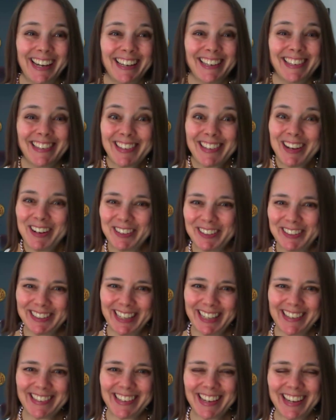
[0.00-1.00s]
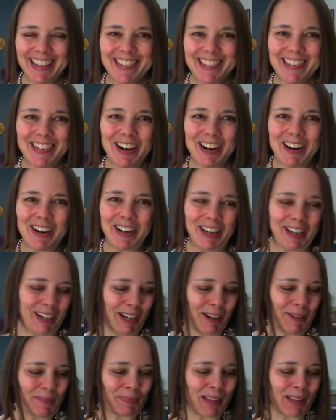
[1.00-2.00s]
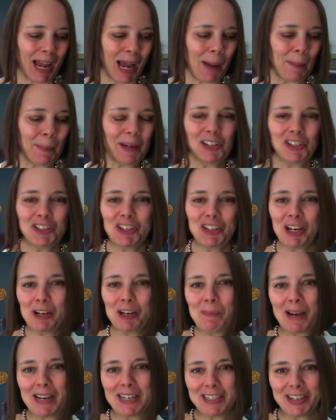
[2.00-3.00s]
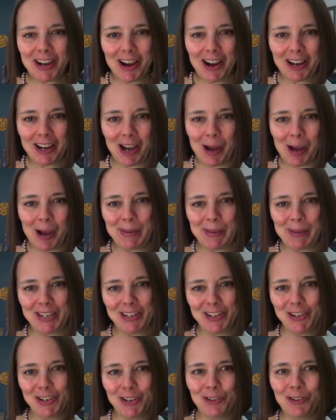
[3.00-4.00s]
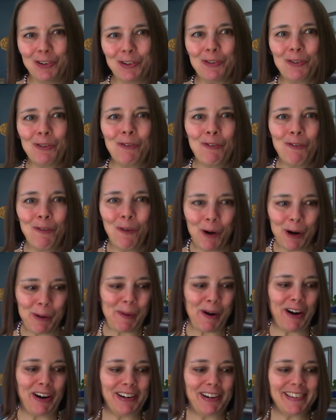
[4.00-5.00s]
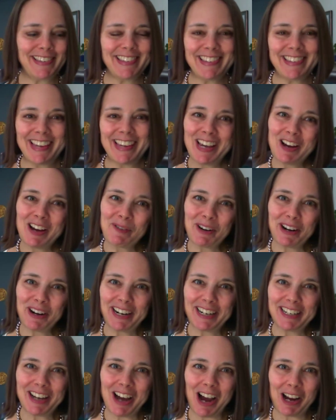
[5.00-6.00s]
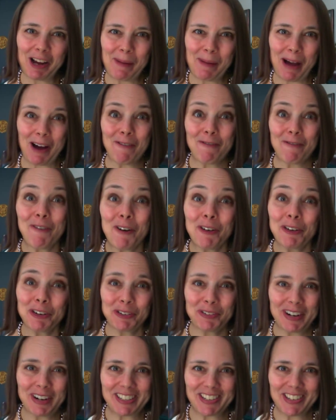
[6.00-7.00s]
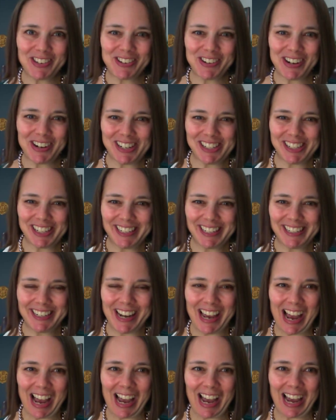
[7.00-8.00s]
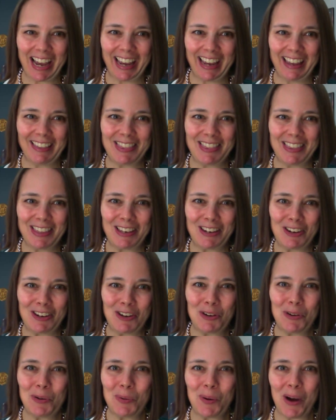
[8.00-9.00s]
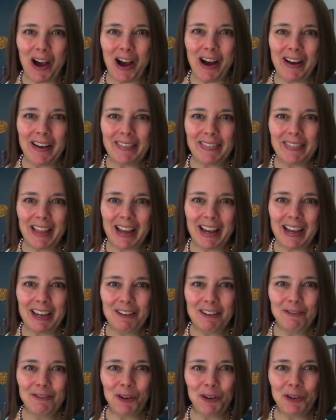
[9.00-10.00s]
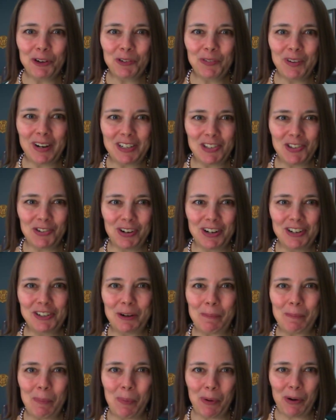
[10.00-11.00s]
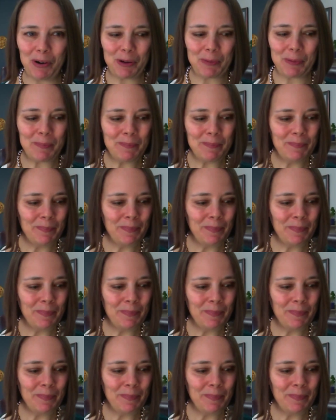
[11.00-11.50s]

So let's get started. I'm going to chunk my talk up into 4 parts. We're going to talk about voter registration and the new online voter registration portal.